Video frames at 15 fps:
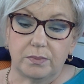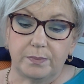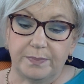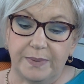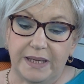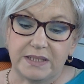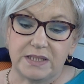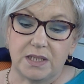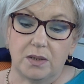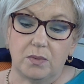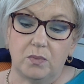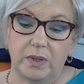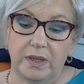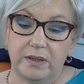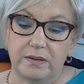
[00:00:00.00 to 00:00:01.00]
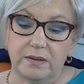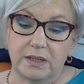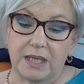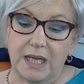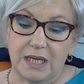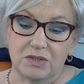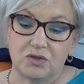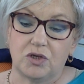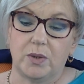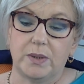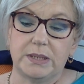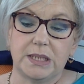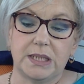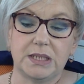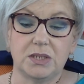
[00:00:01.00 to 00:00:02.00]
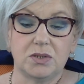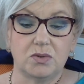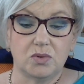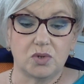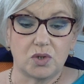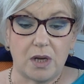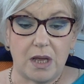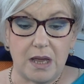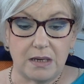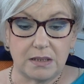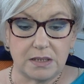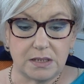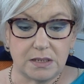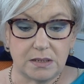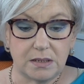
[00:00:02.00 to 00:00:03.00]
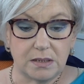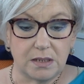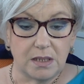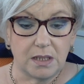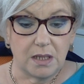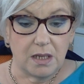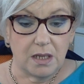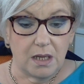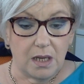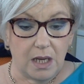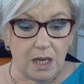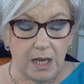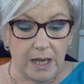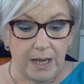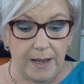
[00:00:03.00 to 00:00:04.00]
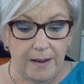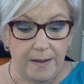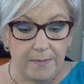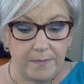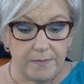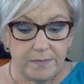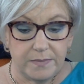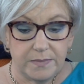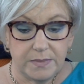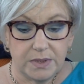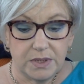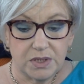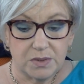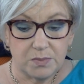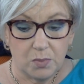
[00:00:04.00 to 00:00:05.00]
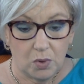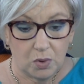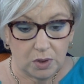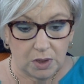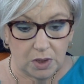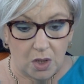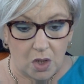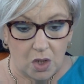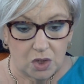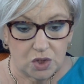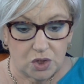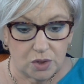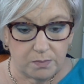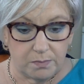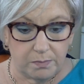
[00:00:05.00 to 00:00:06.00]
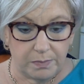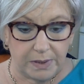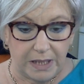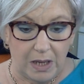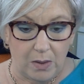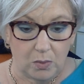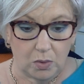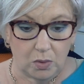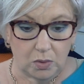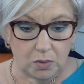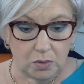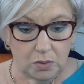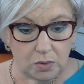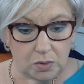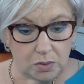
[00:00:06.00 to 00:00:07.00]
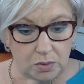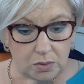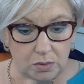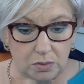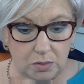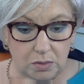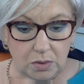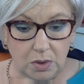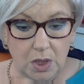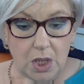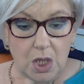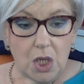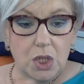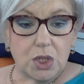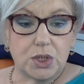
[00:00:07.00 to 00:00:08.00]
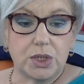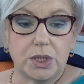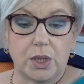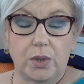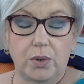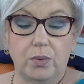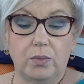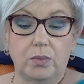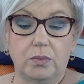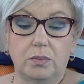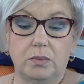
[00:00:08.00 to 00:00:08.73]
better with the gastrointestinal tract, the small and large bowel. So